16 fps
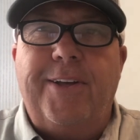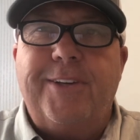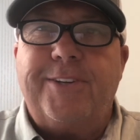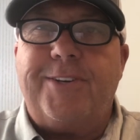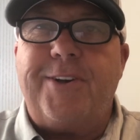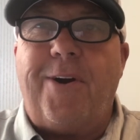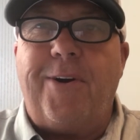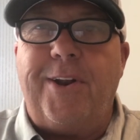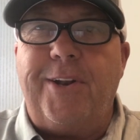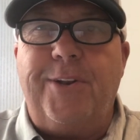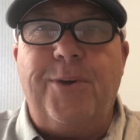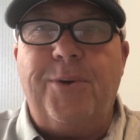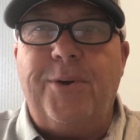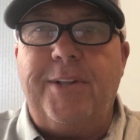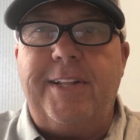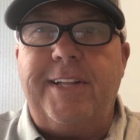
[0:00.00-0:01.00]
started
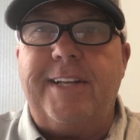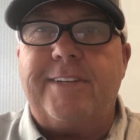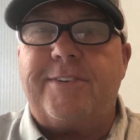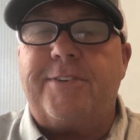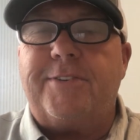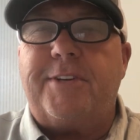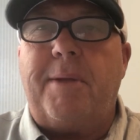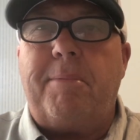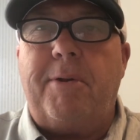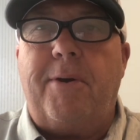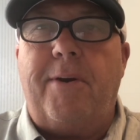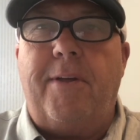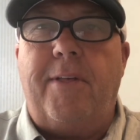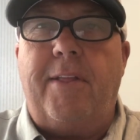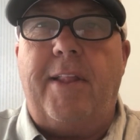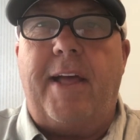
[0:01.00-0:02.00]
doing this or something or
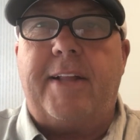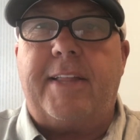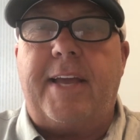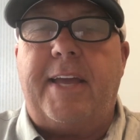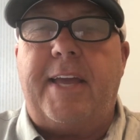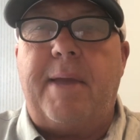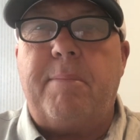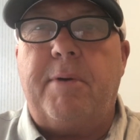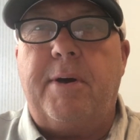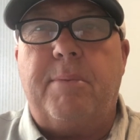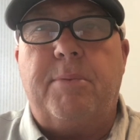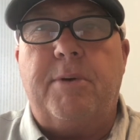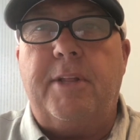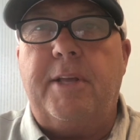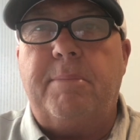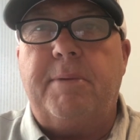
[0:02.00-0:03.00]
other, like they came up
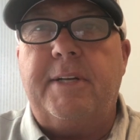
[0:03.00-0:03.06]
with it.